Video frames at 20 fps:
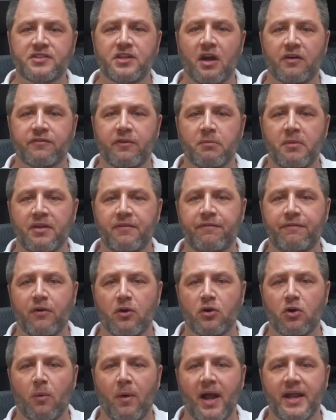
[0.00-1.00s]
government
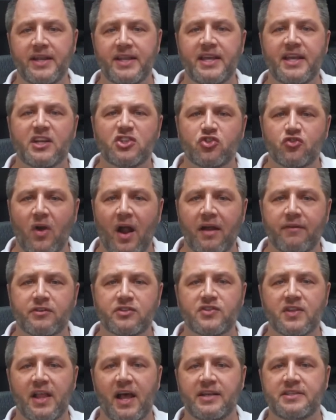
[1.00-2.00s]
photo ID, a
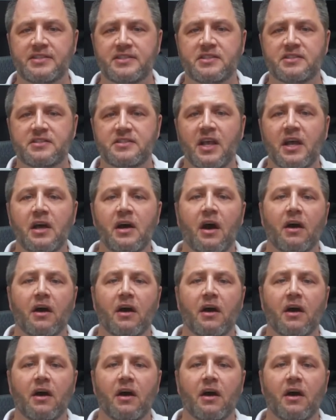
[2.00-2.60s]
driver's license,